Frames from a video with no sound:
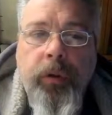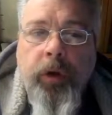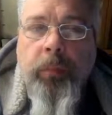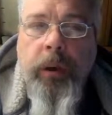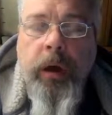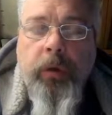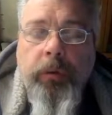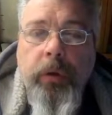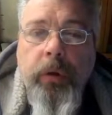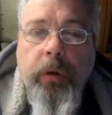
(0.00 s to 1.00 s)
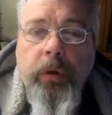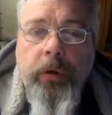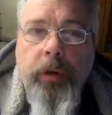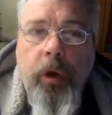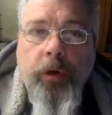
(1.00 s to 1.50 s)
talk about
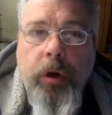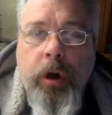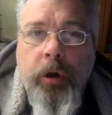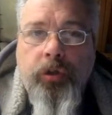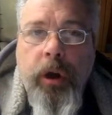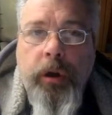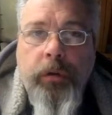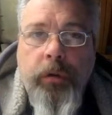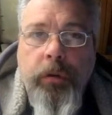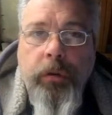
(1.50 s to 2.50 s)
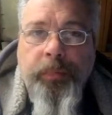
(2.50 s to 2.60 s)
know your contractor,